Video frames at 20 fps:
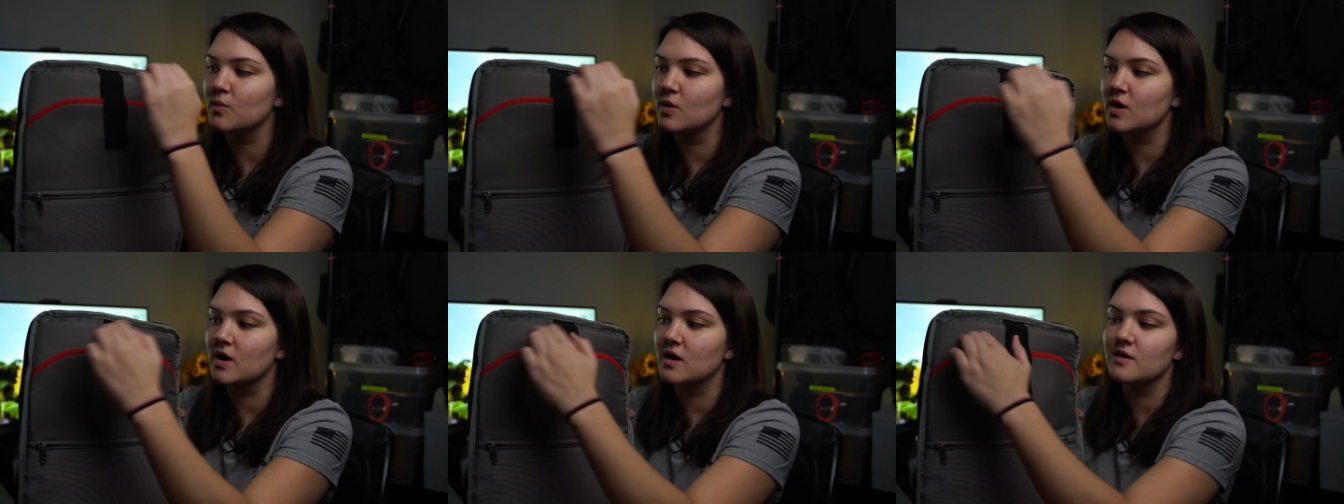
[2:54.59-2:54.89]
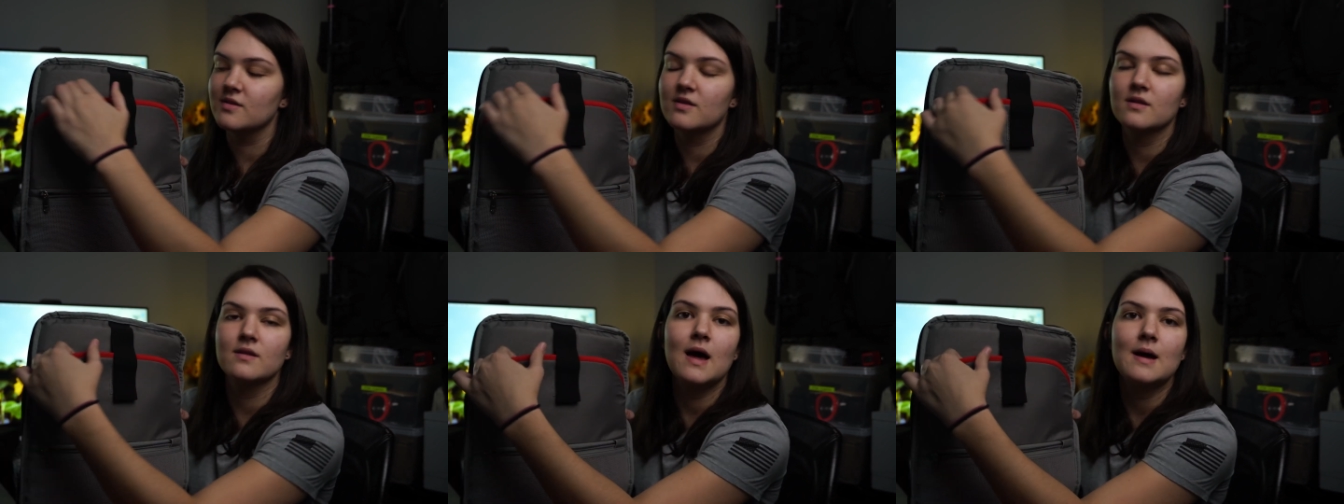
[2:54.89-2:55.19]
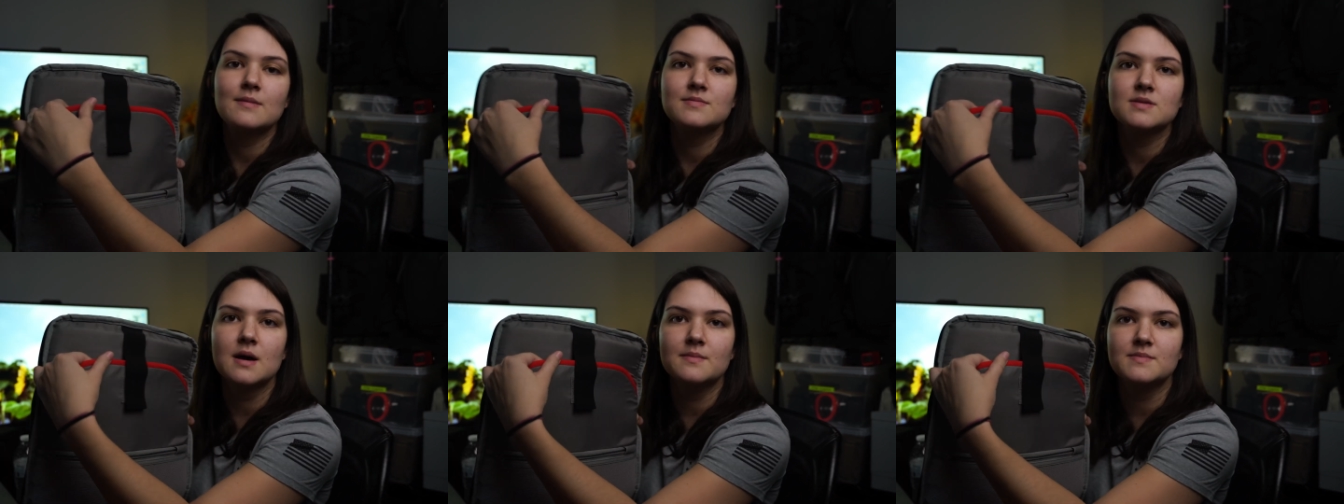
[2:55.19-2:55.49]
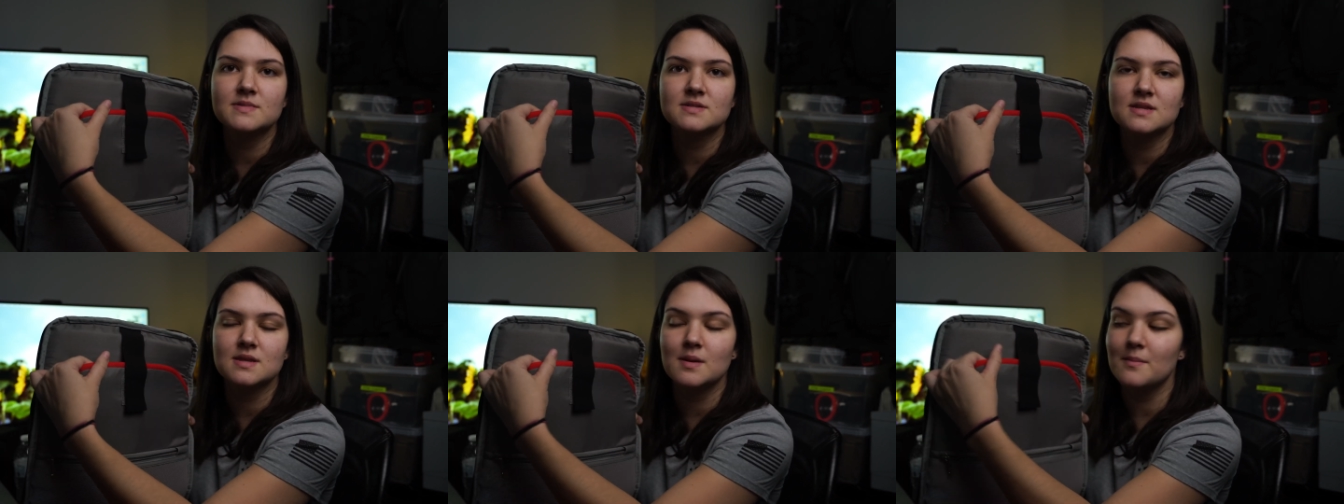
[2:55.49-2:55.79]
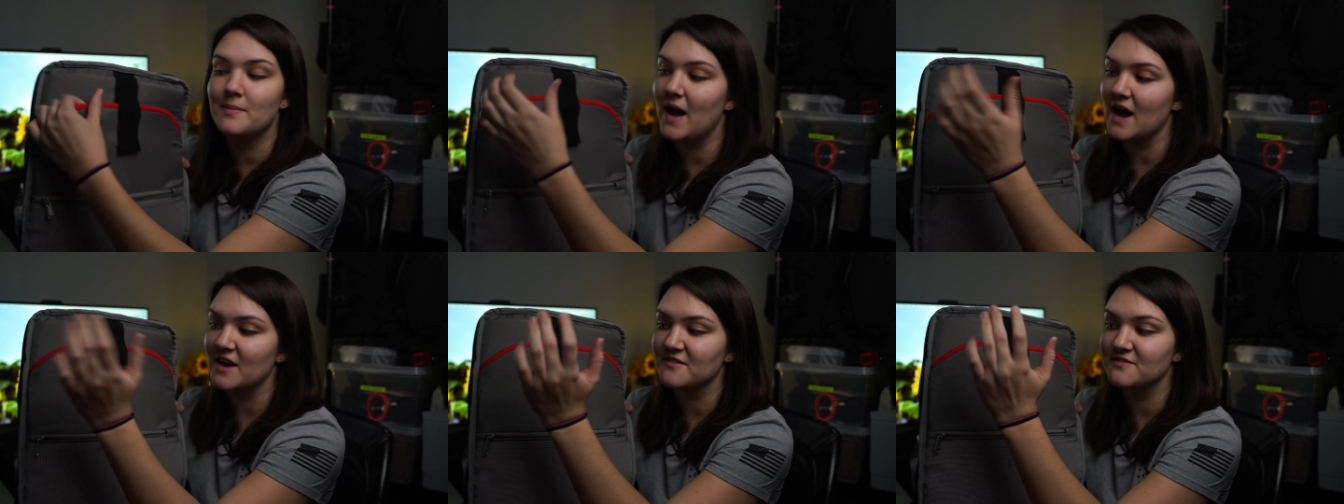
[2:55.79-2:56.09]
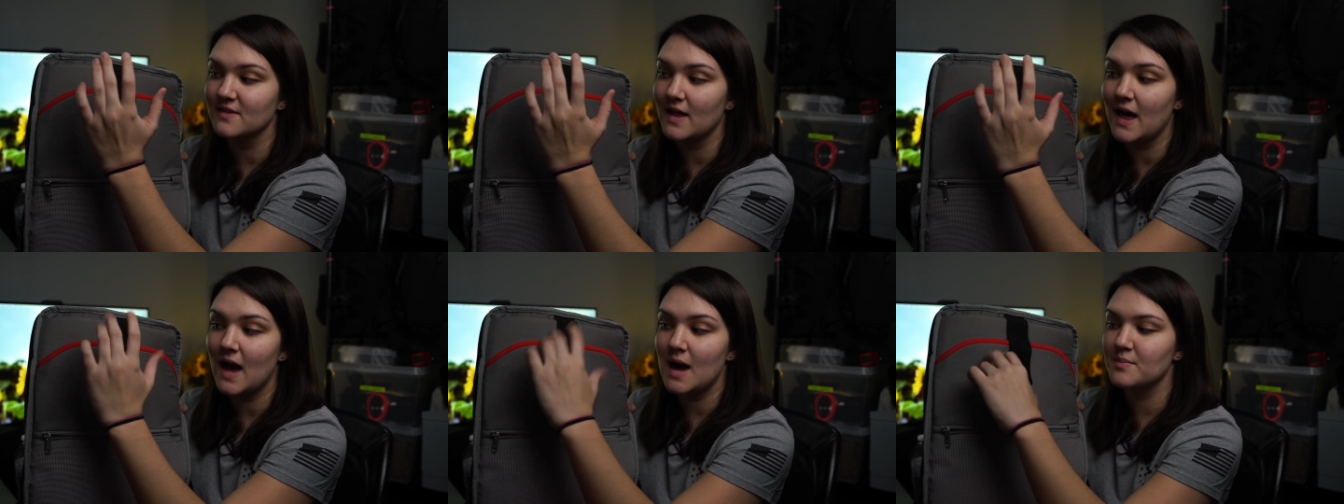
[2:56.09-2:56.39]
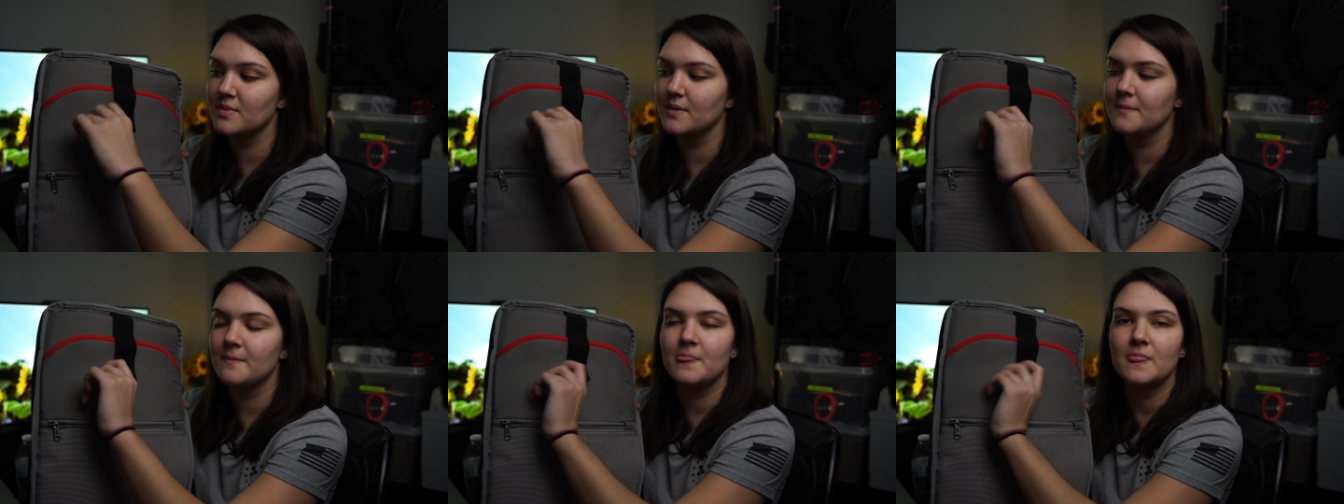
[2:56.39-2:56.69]
where the laptop is on the back flap,
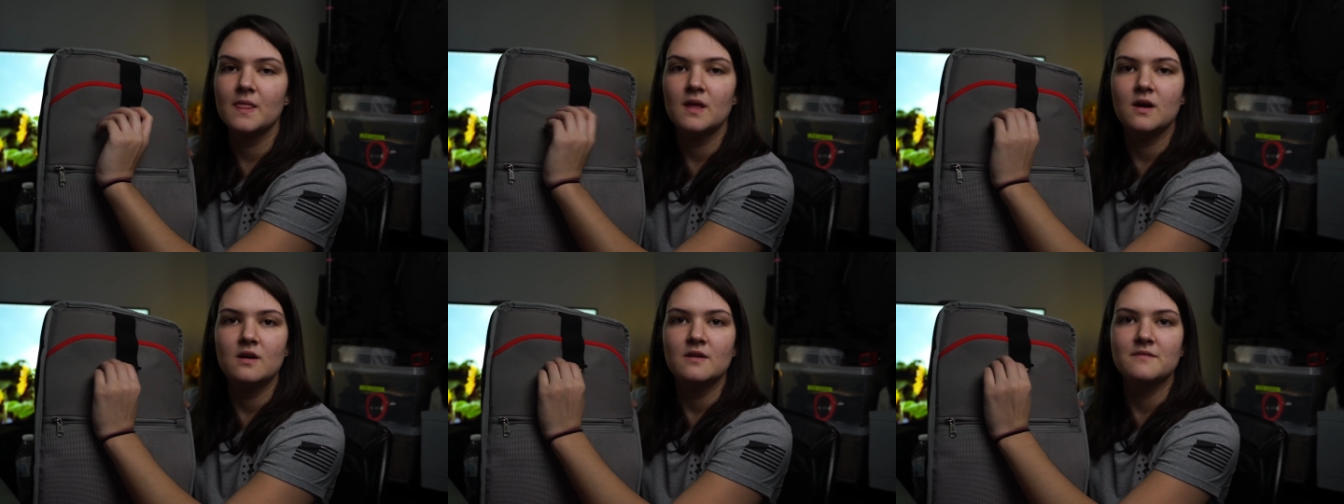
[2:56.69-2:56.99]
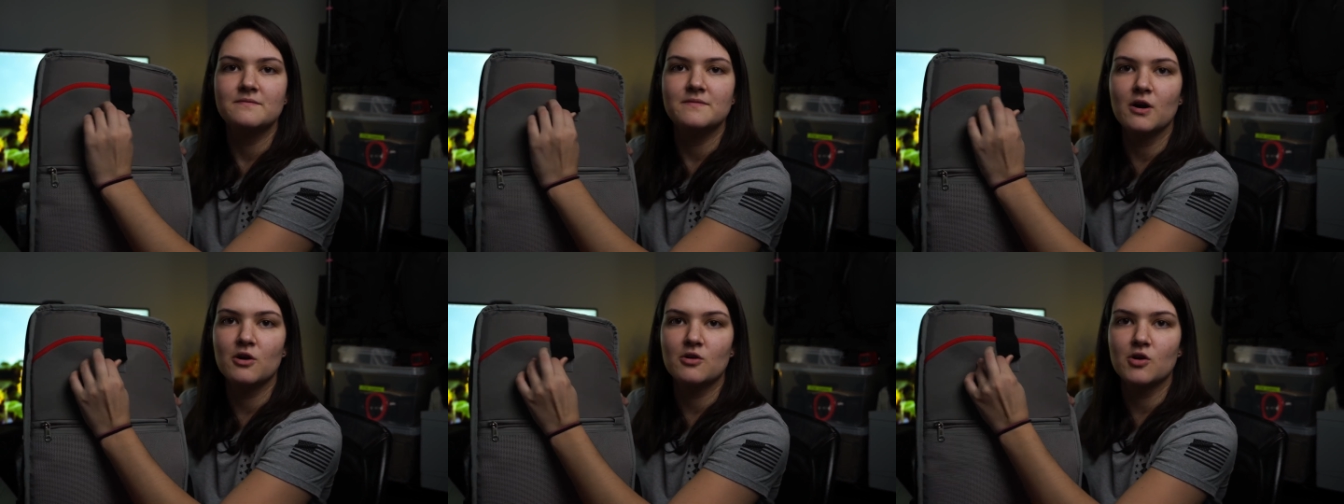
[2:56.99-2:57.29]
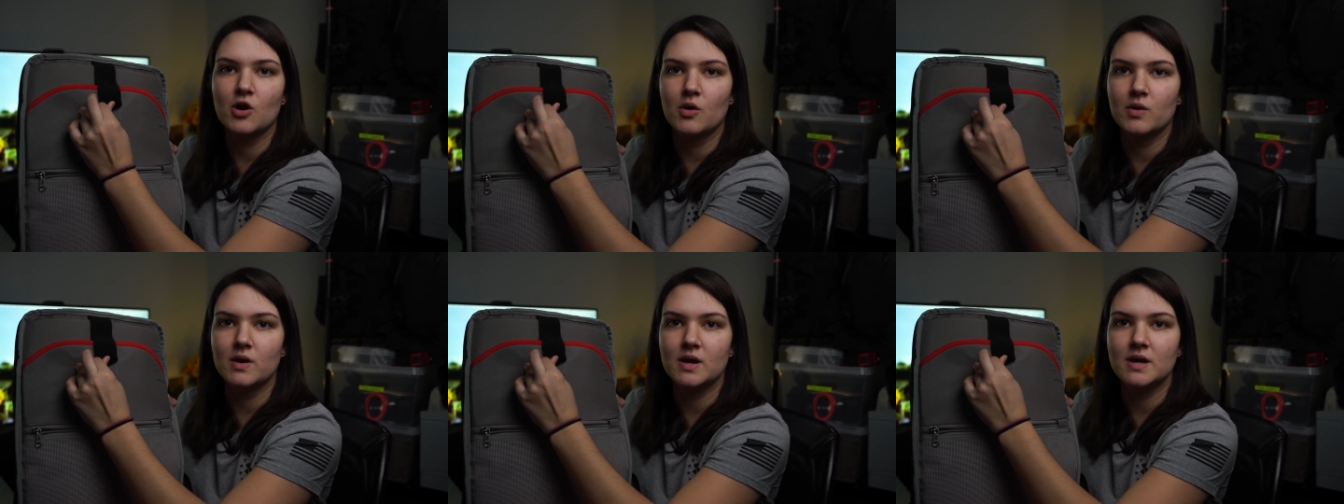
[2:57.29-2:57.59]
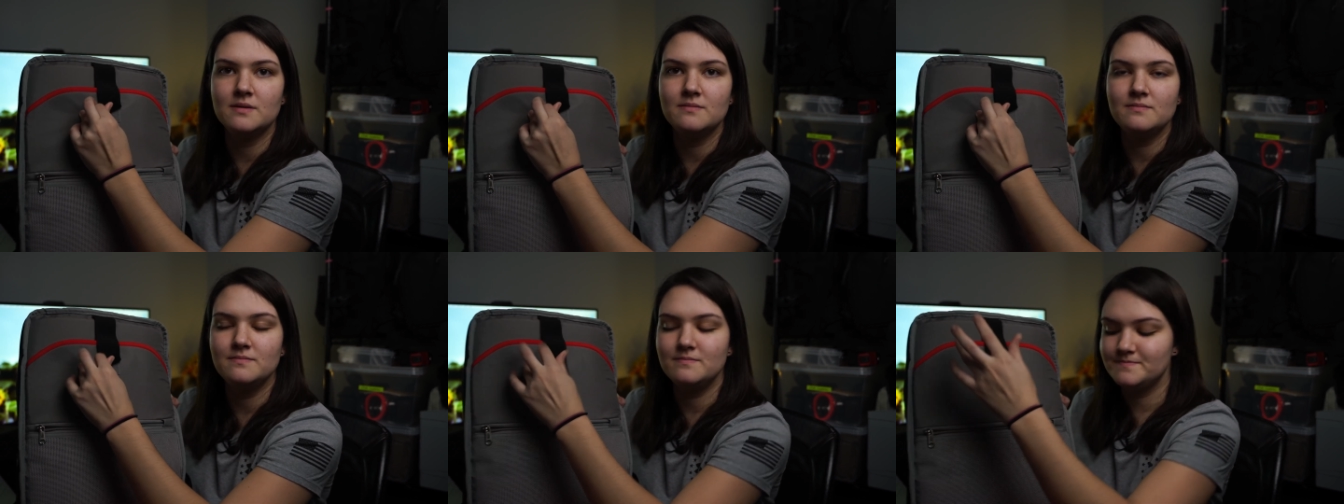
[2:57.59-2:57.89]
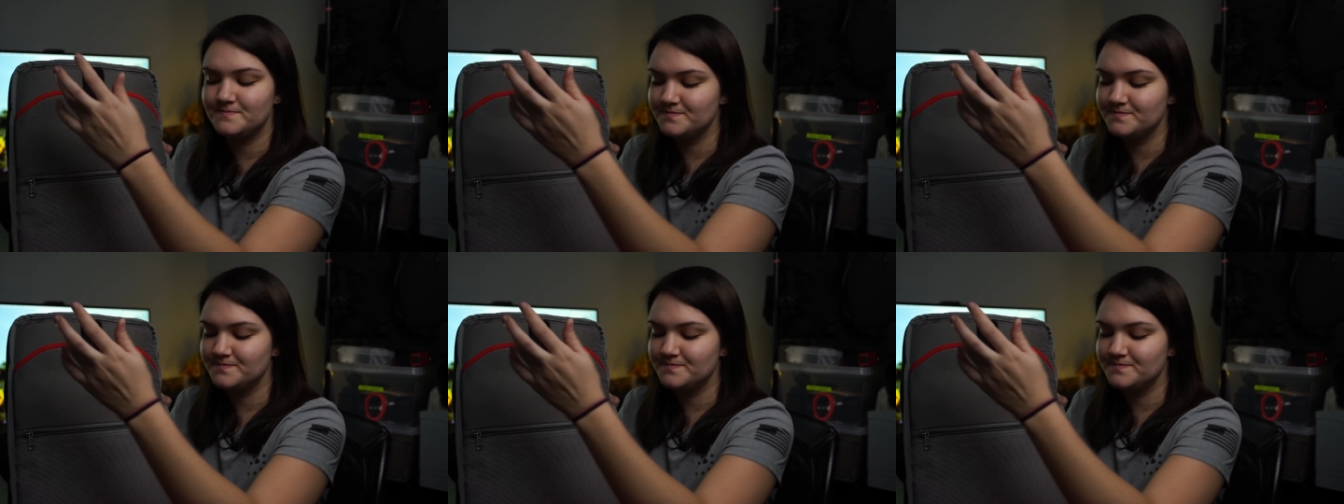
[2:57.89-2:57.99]
velcroed in,